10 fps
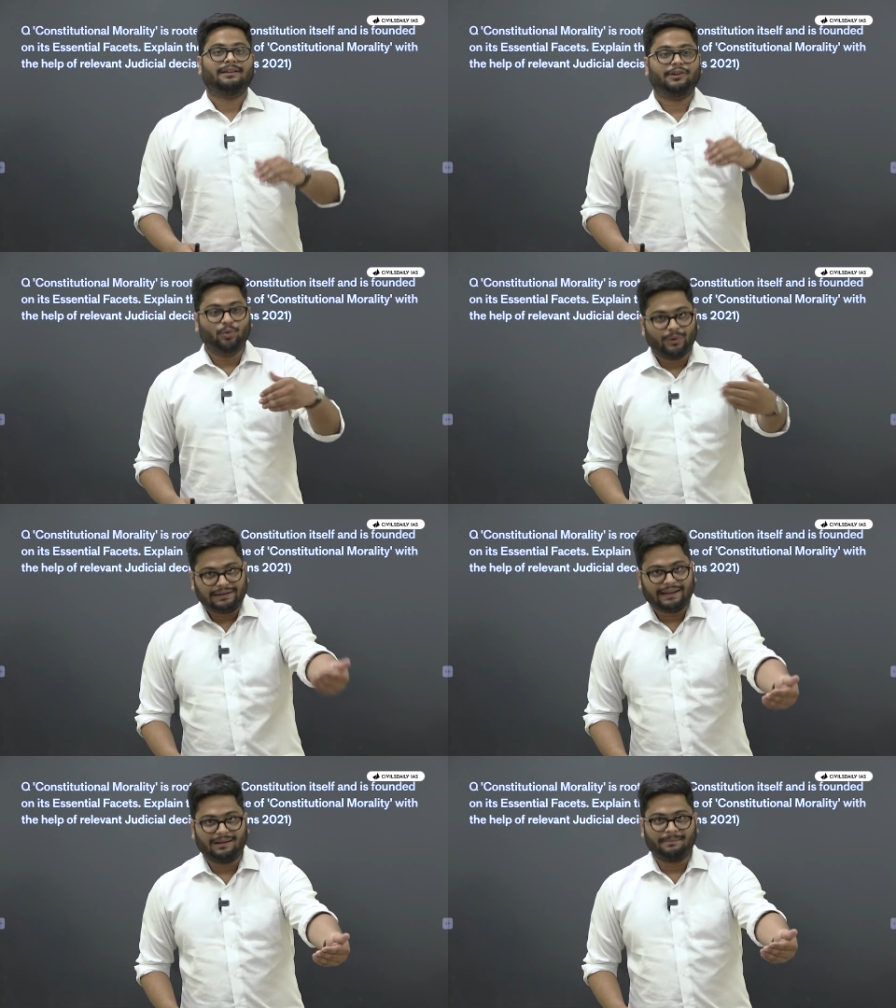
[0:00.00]
You
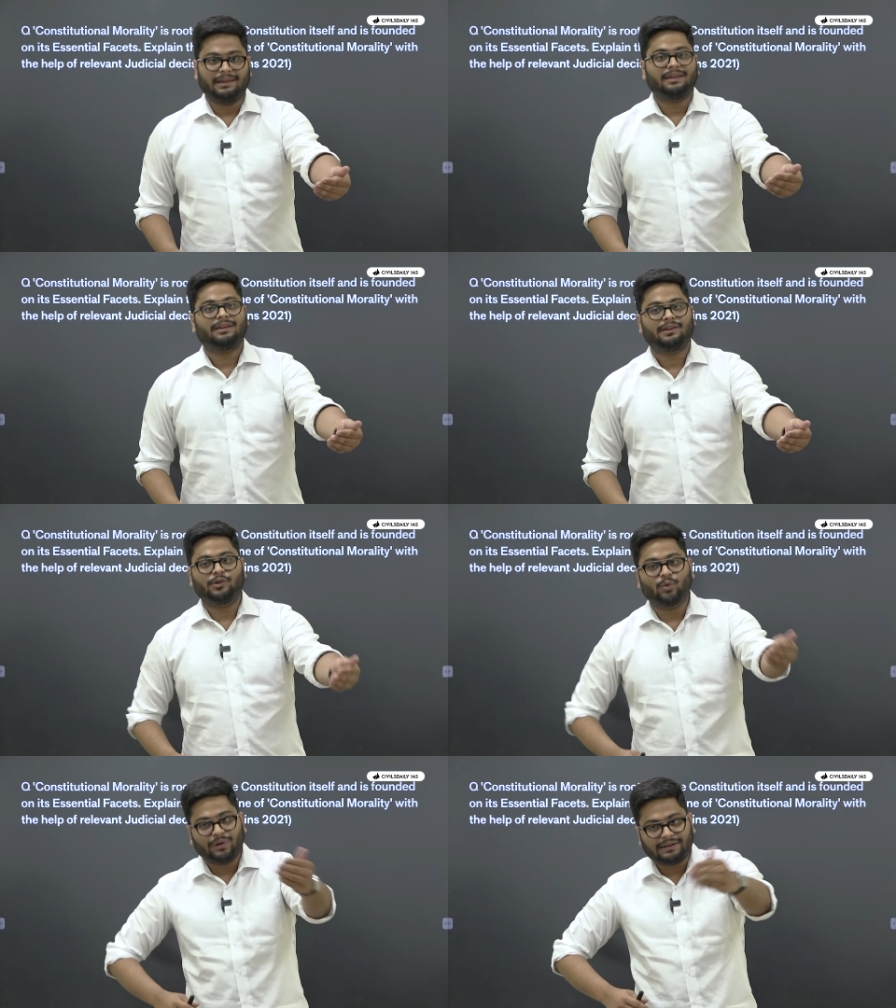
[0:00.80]
will tell me.
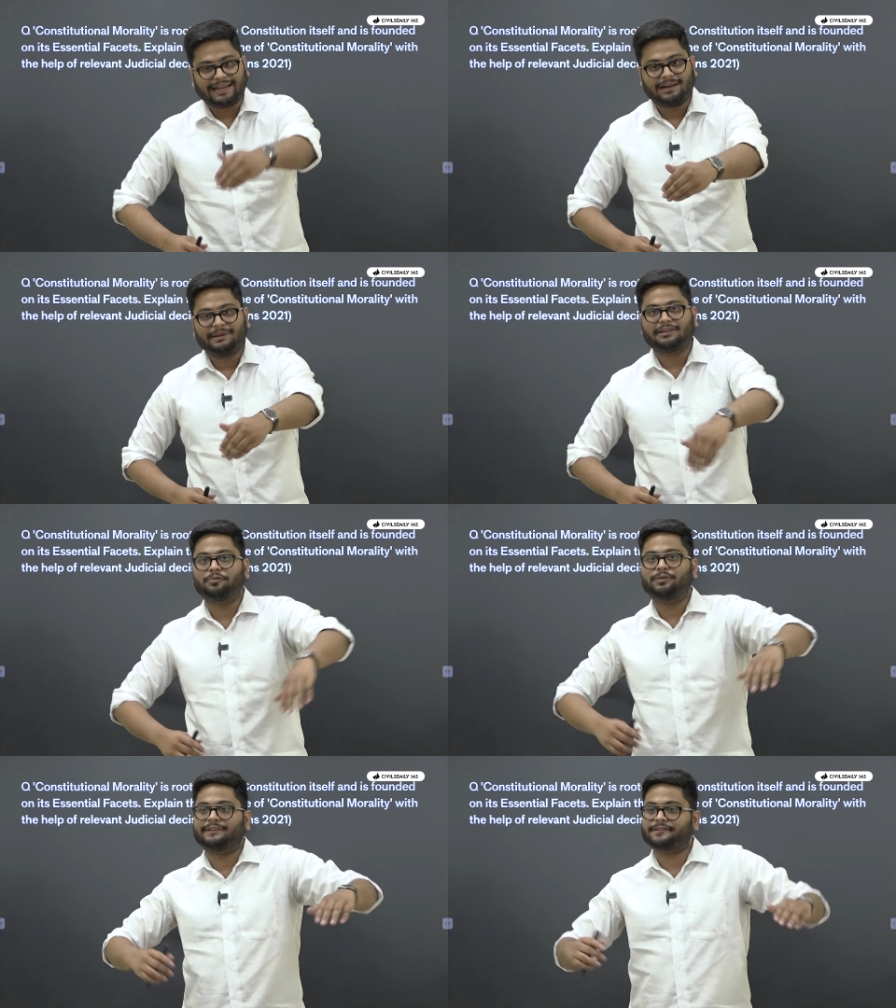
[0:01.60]
You will tell me
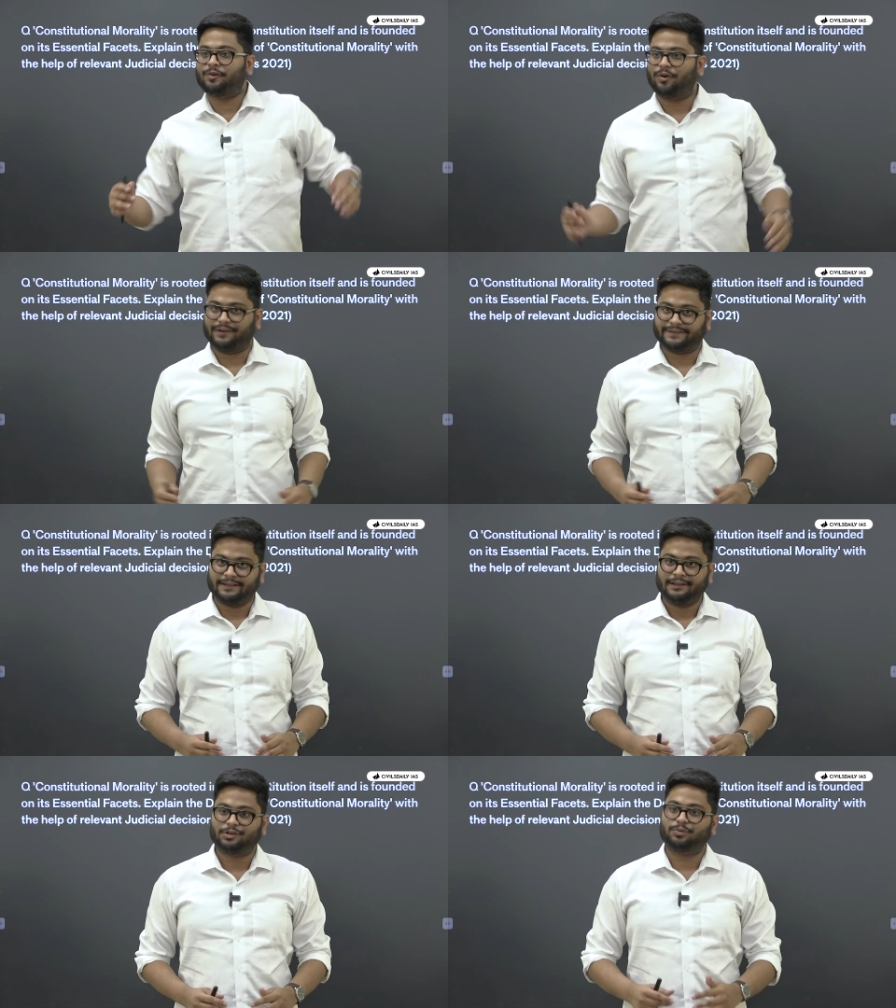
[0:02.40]
through
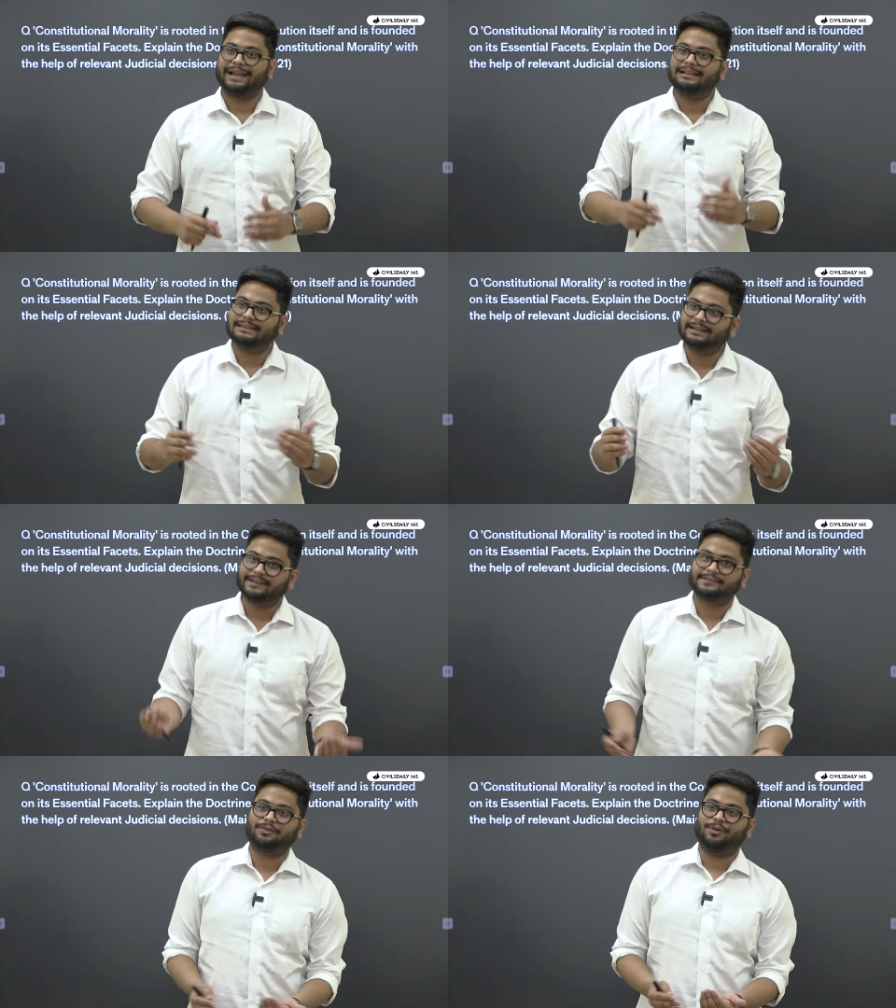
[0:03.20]
discourse, through healthy
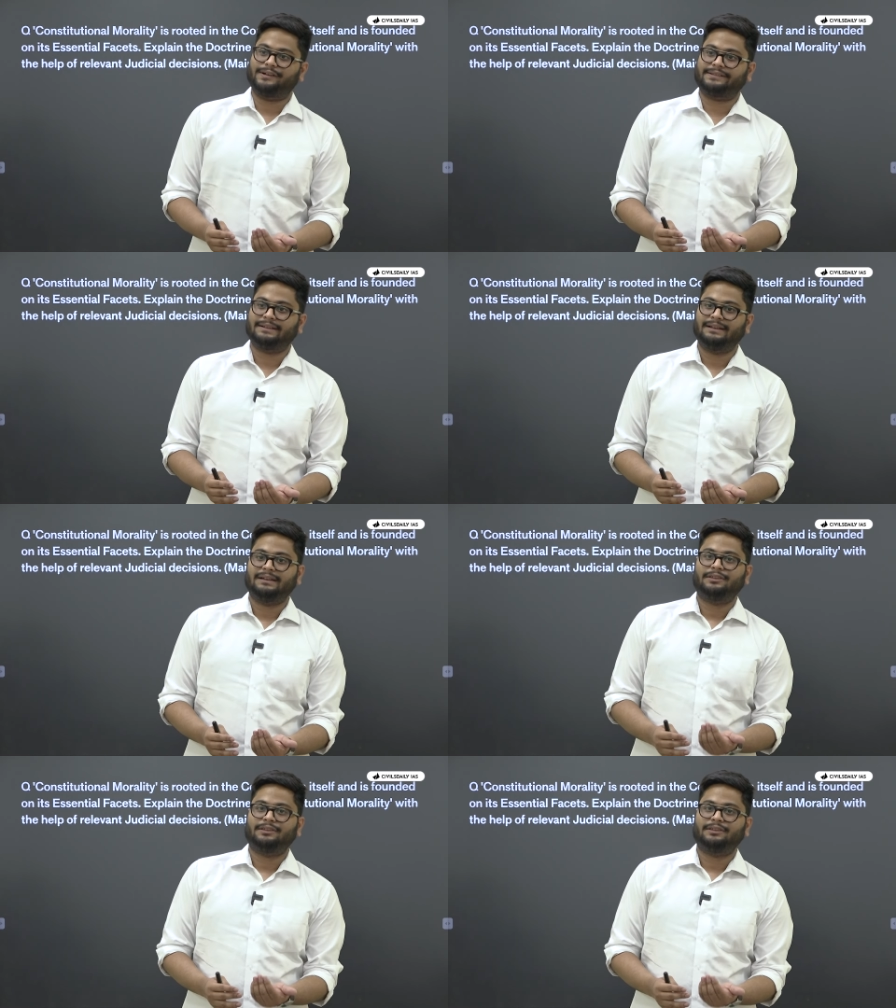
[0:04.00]
discourse,